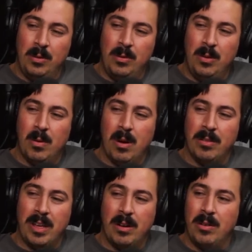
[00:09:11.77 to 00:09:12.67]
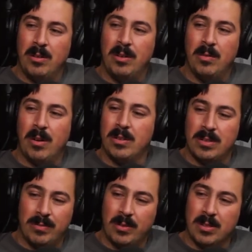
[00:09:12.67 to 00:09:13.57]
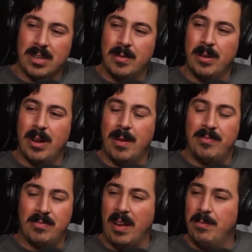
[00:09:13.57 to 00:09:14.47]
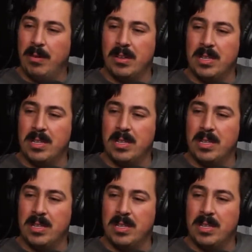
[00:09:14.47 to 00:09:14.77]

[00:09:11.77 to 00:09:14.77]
world who you are. They don't know who you are. This is your first time here.